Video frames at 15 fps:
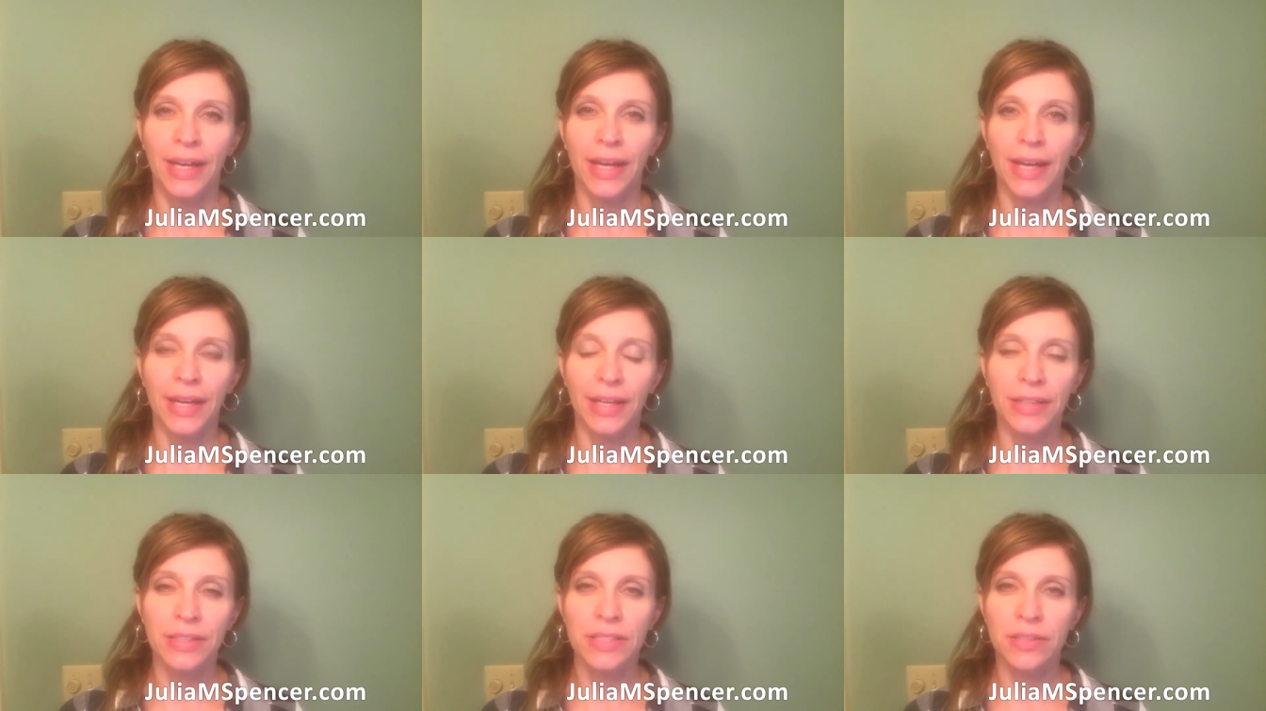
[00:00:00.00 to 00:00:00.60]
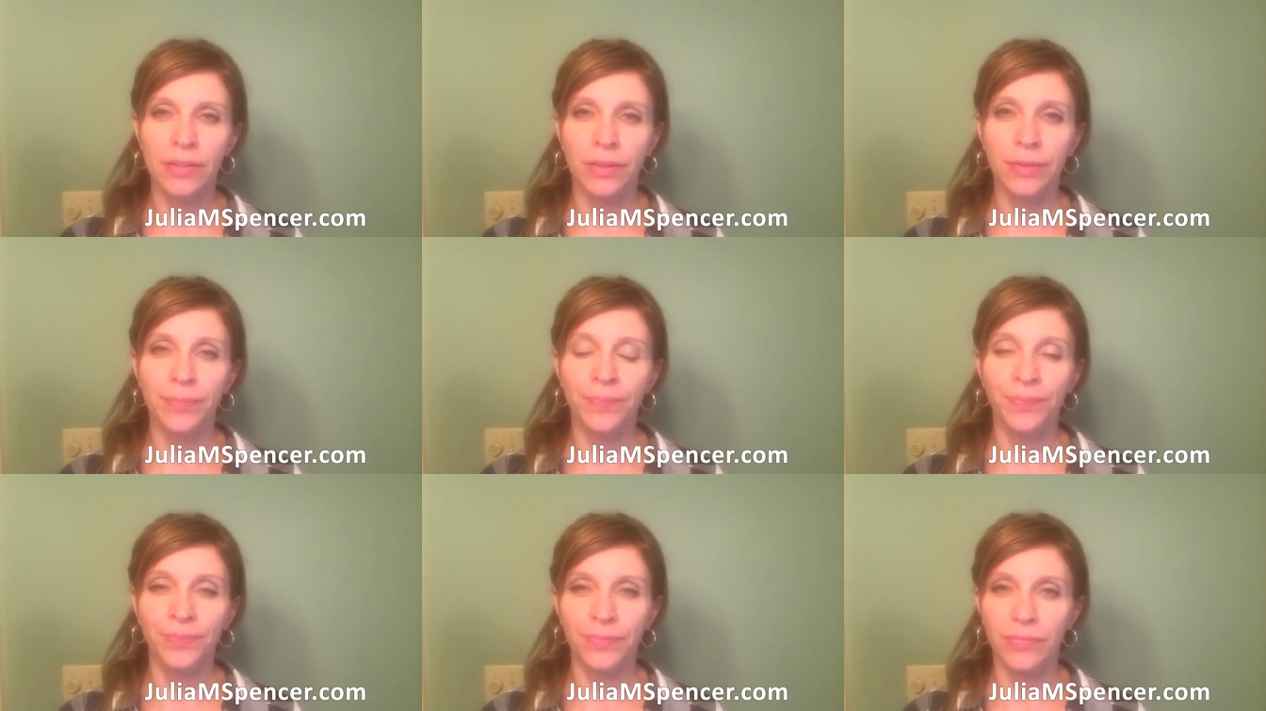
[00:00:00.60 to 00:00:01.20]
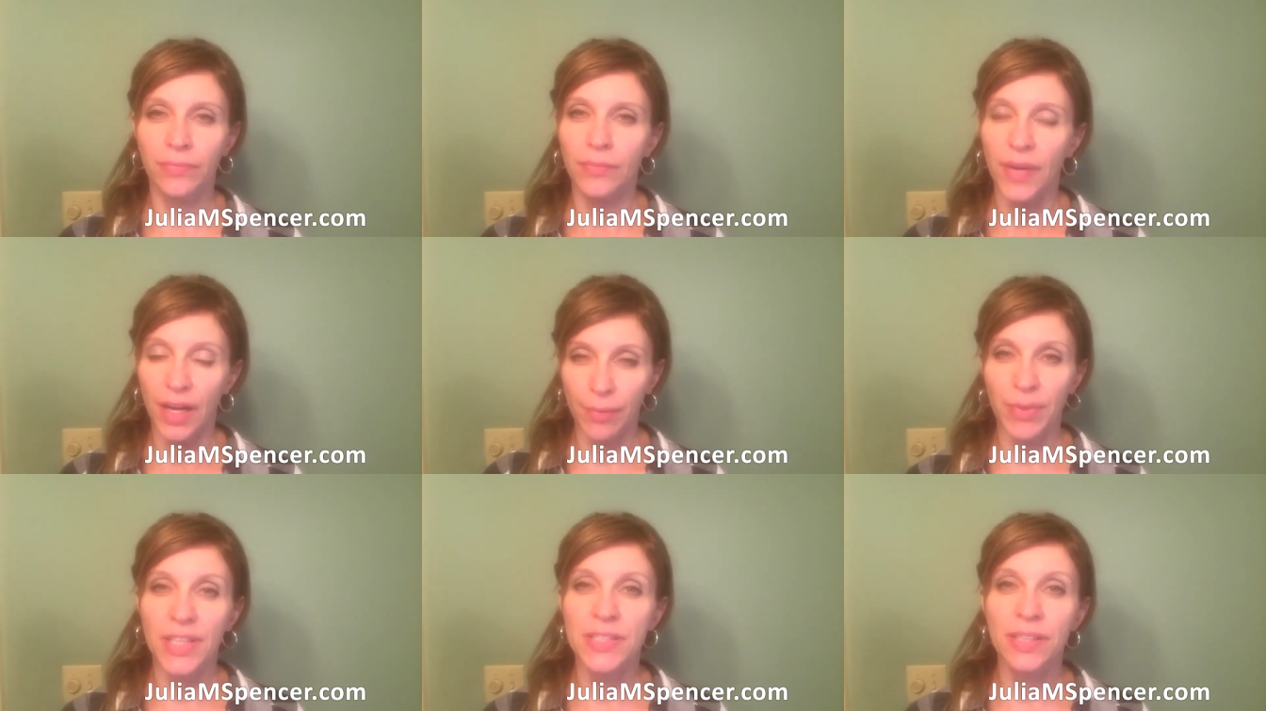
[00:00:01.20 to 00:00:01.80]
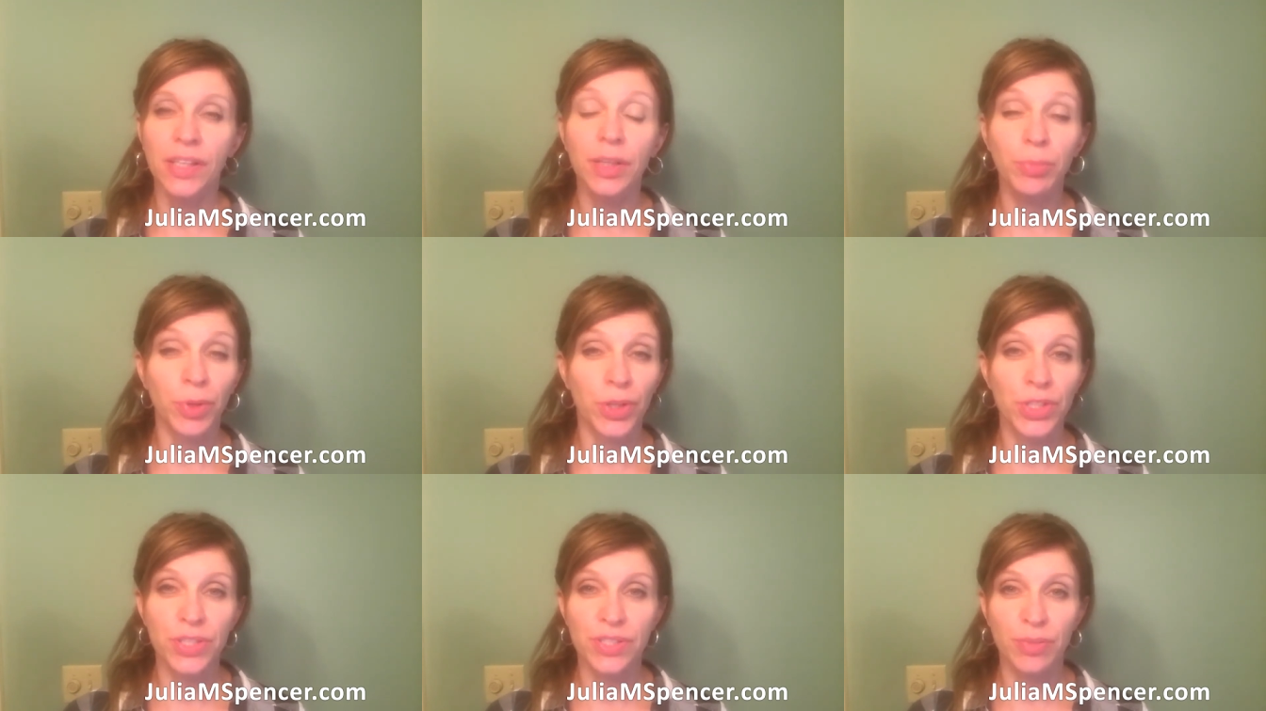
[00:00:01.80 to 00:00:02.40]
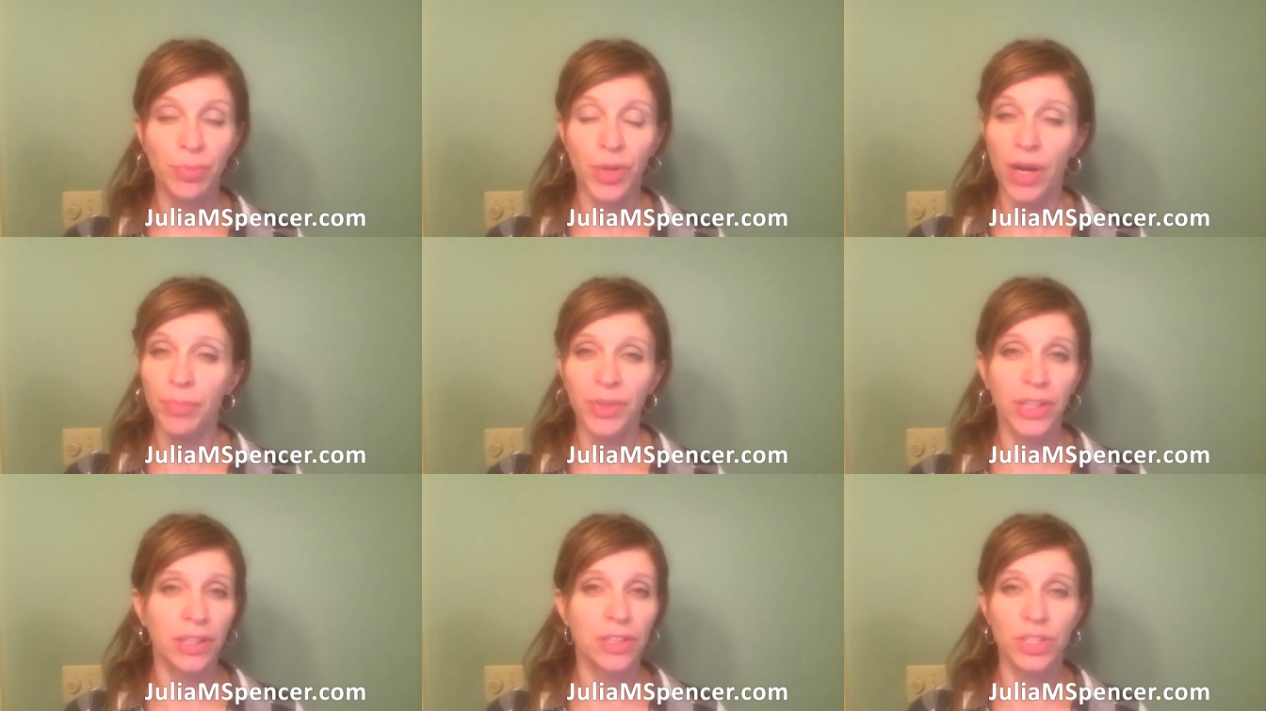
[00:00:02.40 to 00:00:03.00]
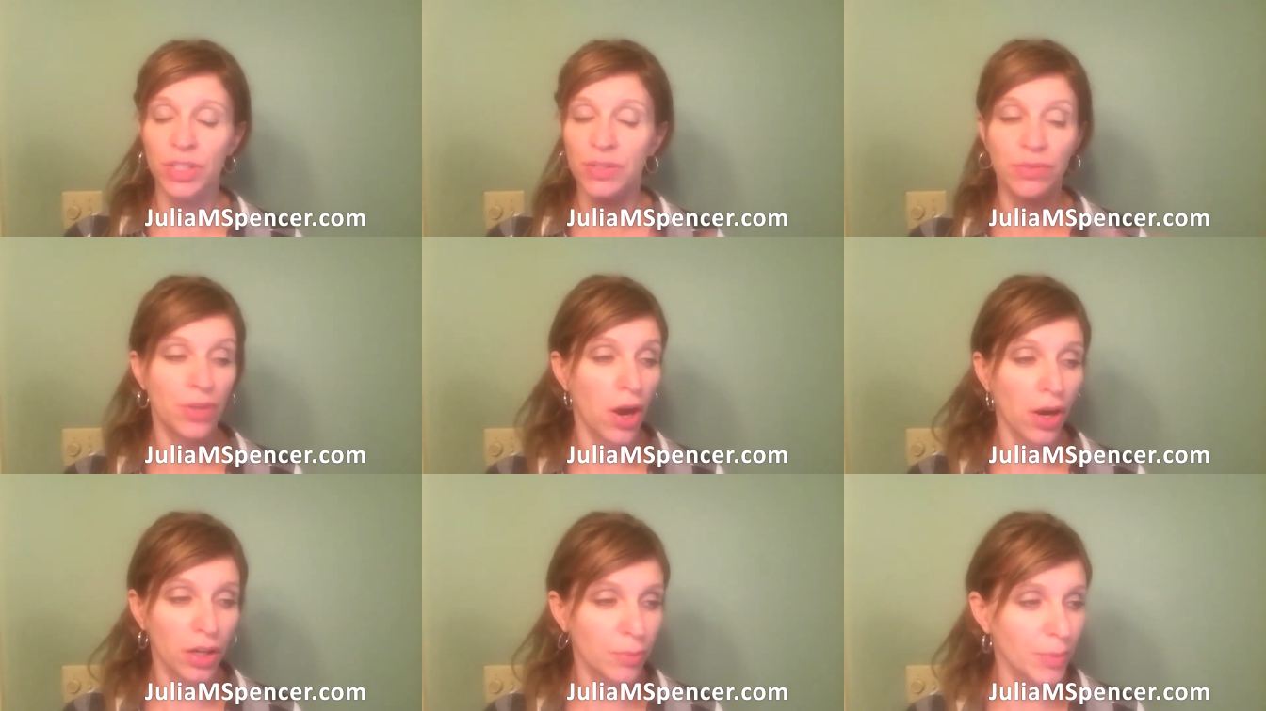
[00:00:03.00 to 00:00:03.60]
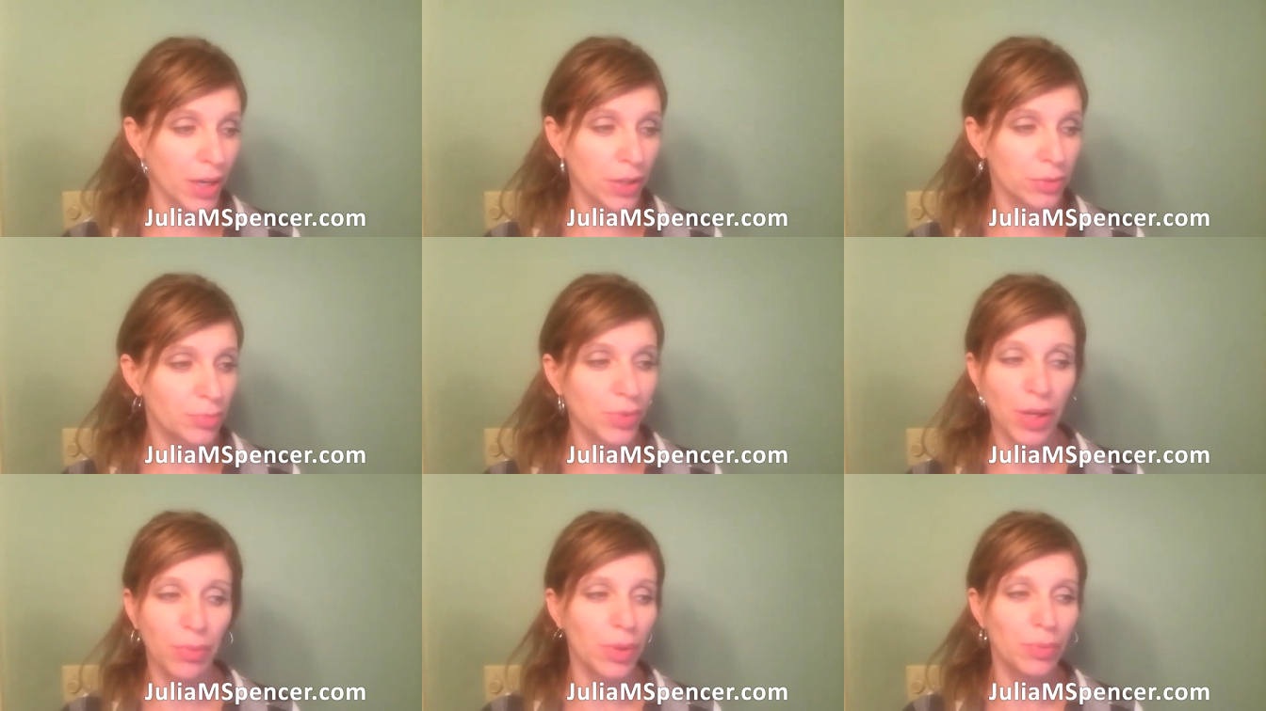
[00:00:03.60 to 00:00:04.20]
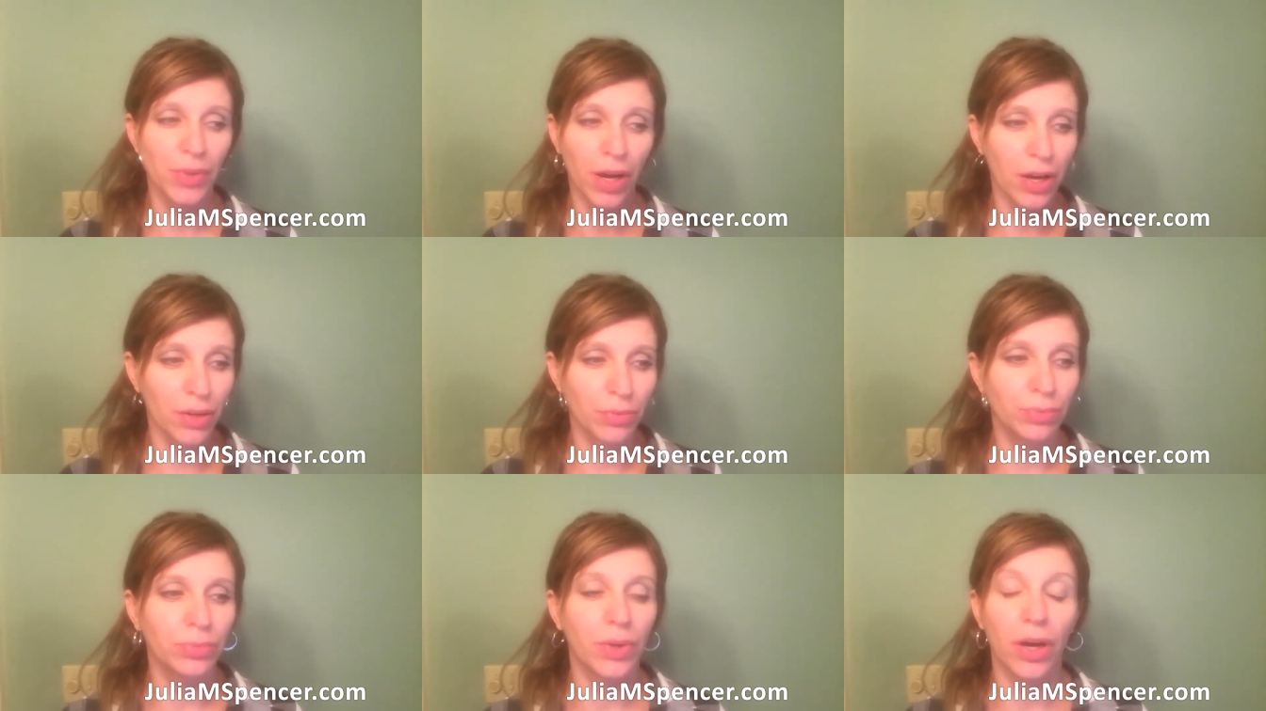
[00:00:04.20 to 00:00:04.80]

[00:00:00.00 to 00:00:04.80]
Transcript: and um, I basically purchased the property and just talk about blah blah blah